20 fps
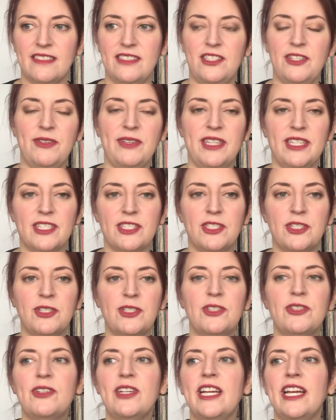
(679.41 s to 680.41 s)
doing this
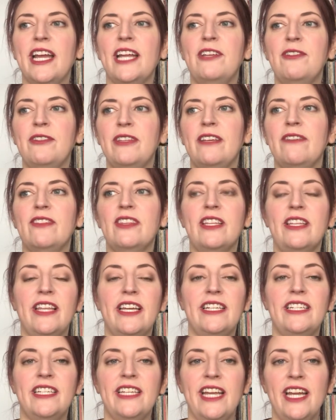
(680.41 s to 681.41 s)
surgery and you live in the
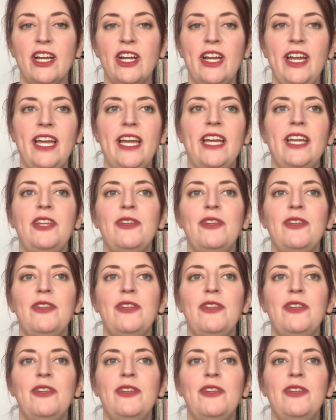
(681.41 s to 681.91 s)
London area.